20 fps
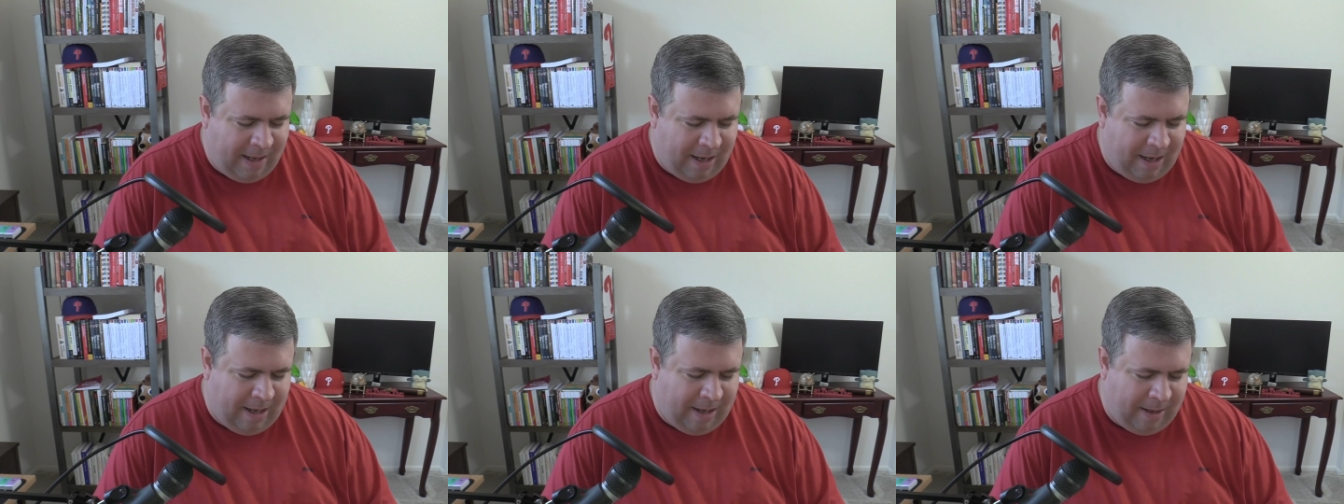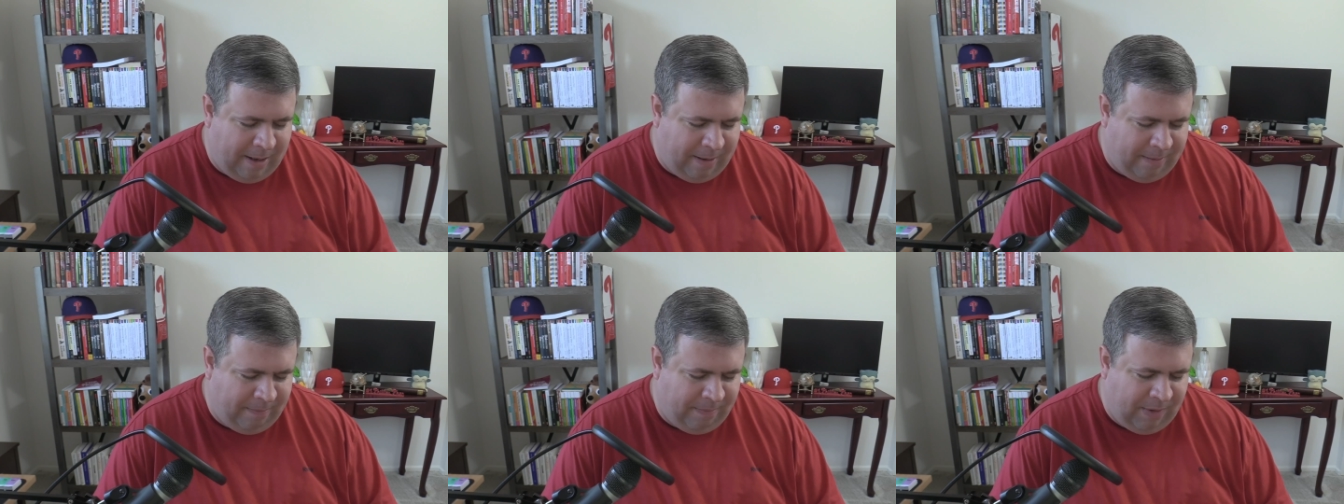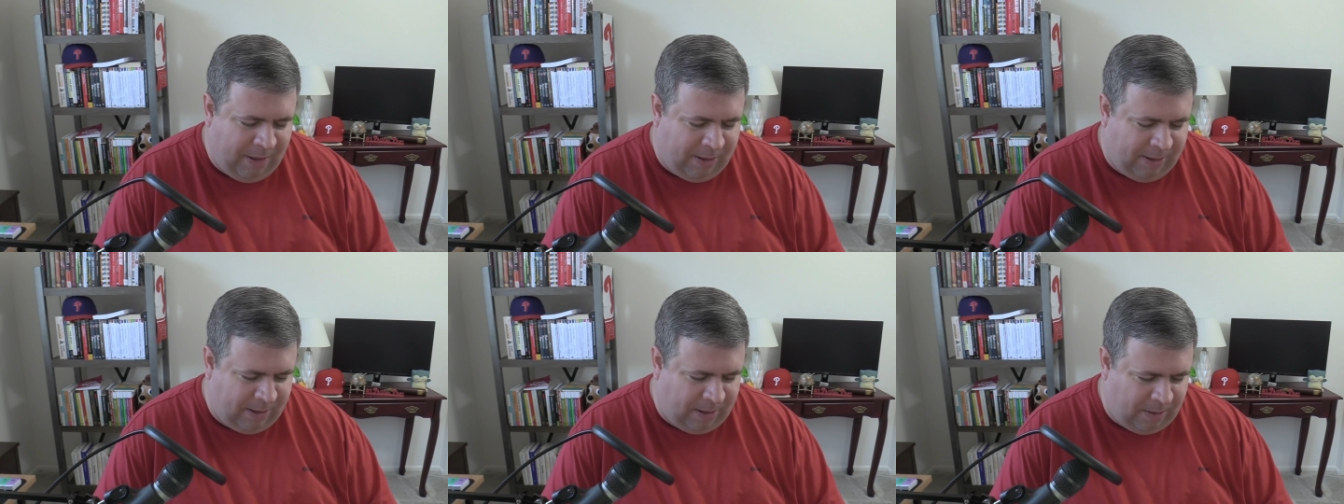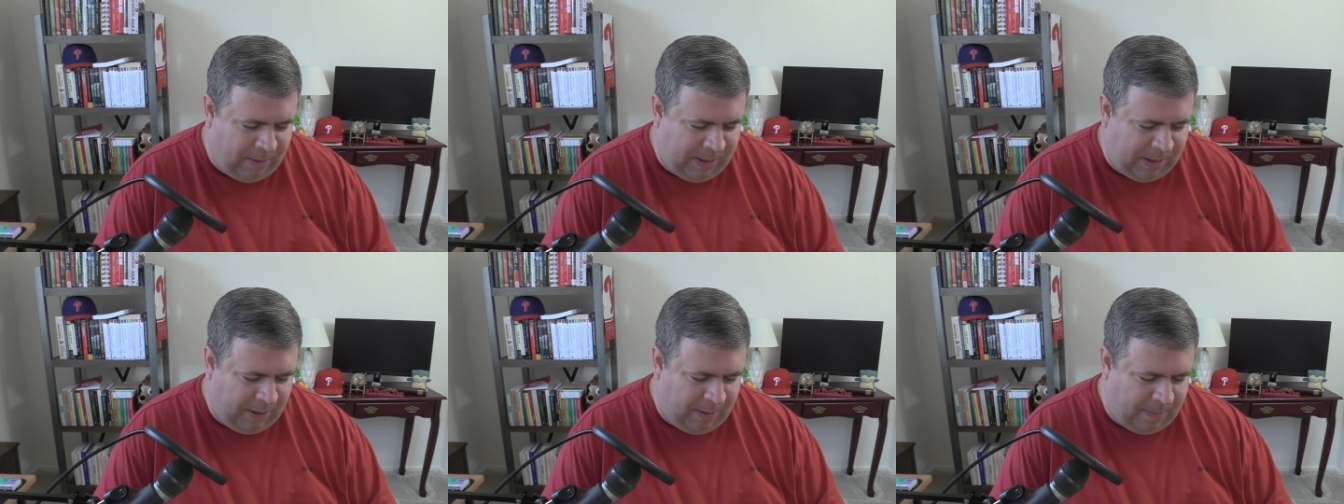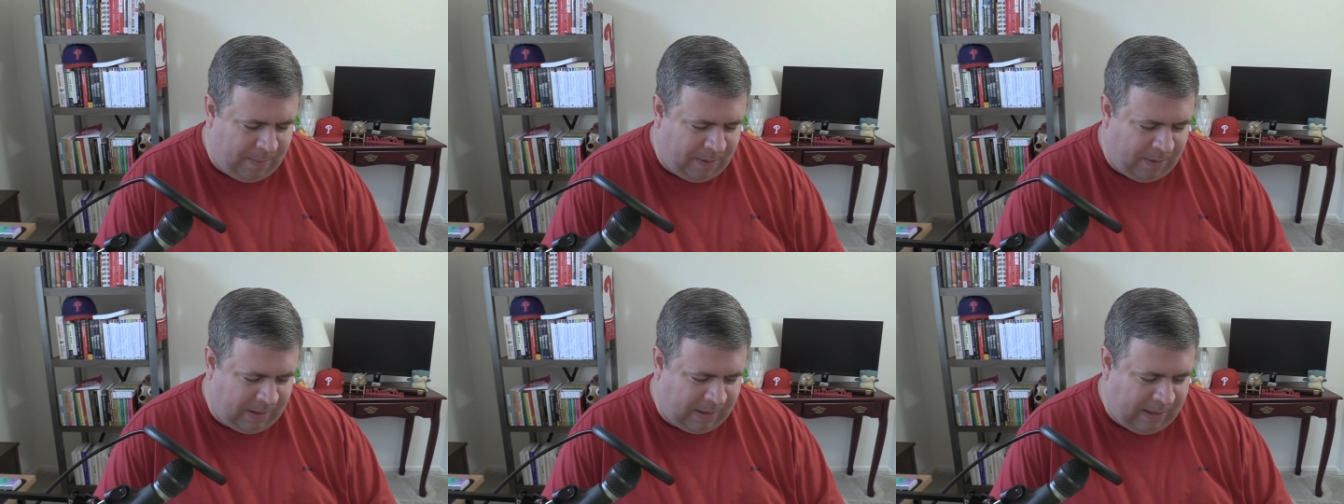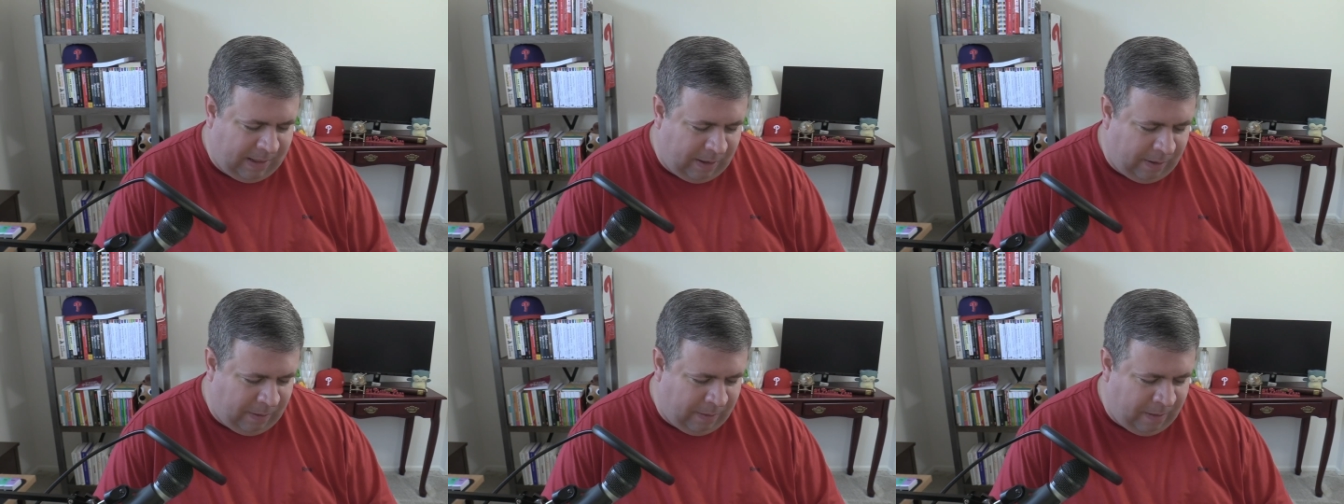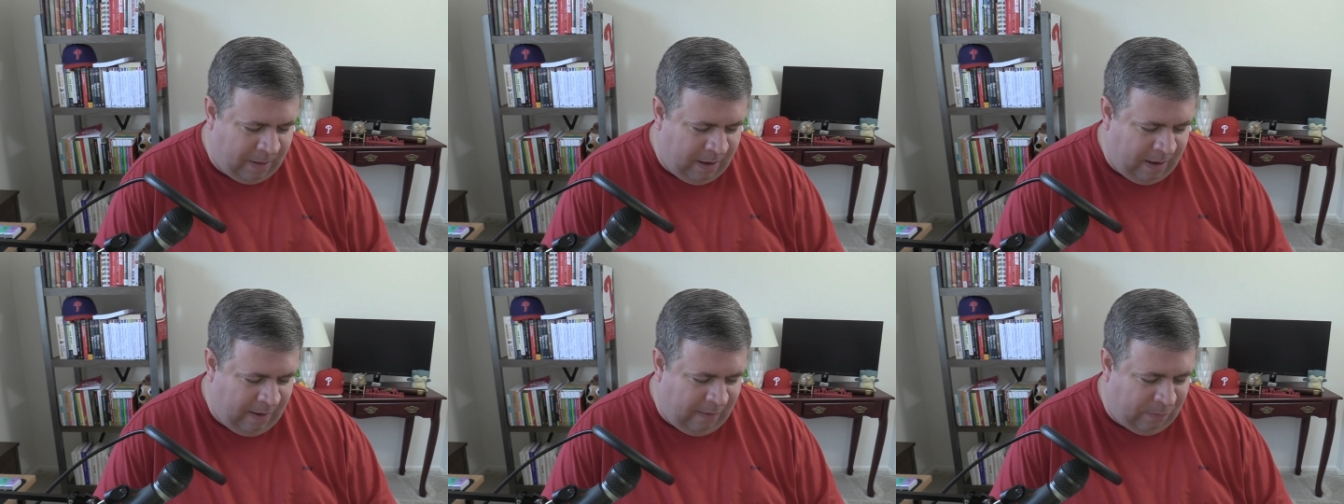Those are always good books. So
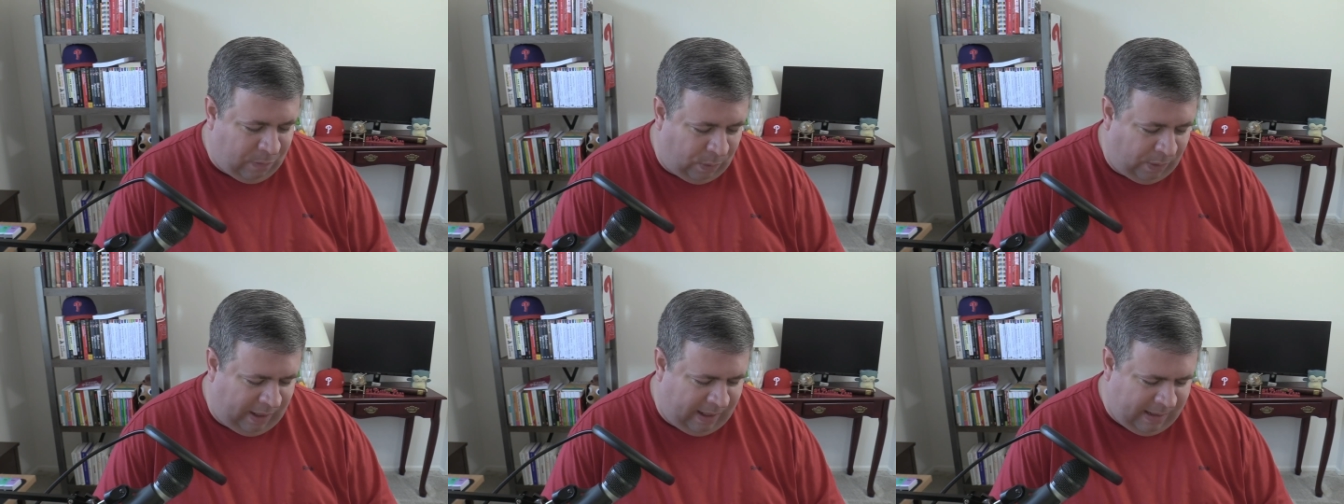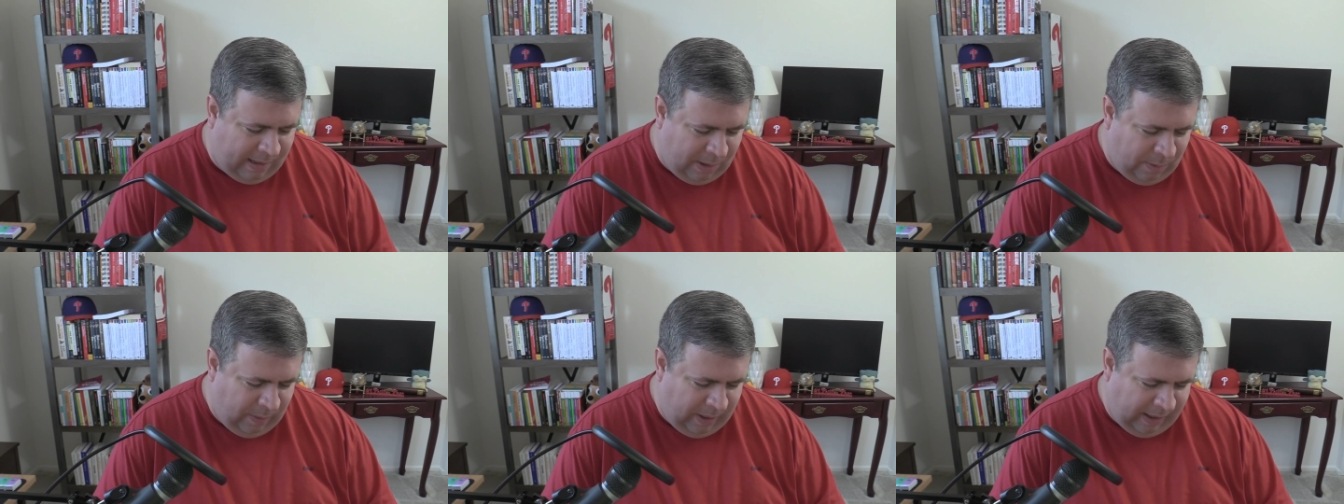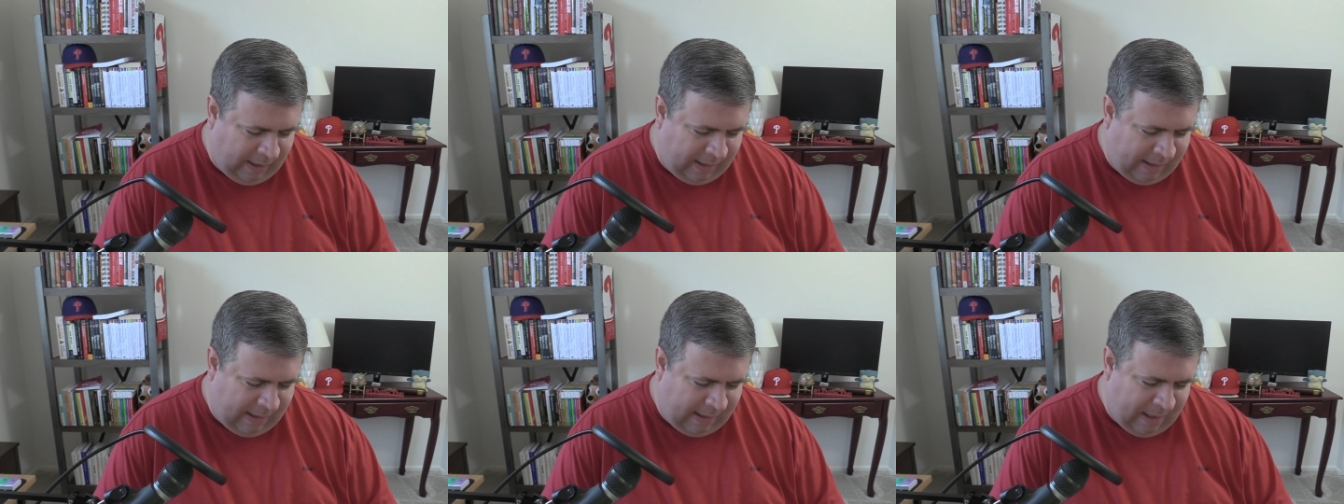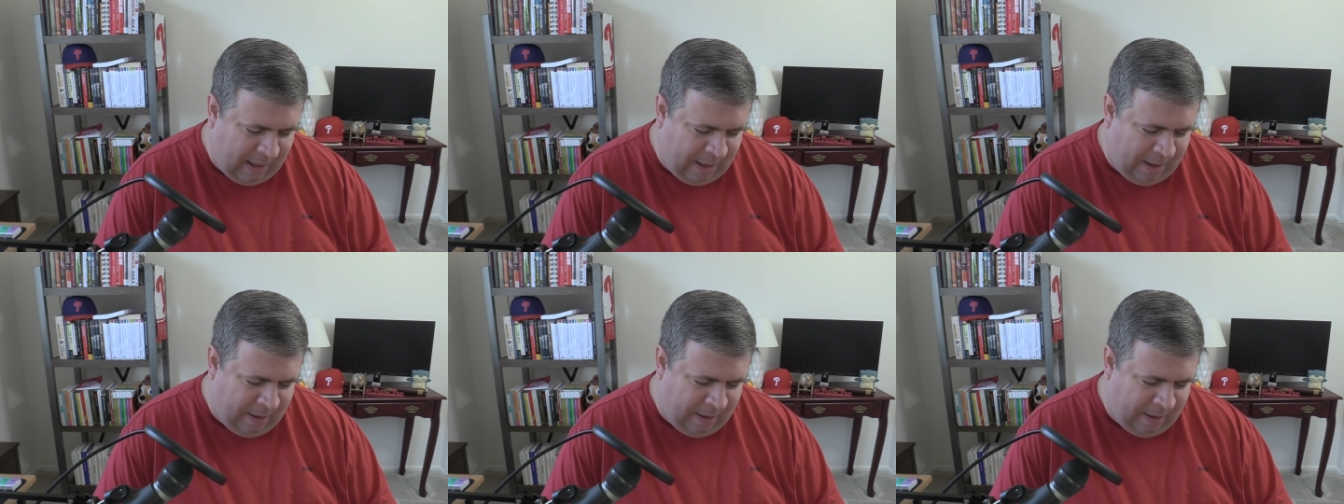4,000 Weeks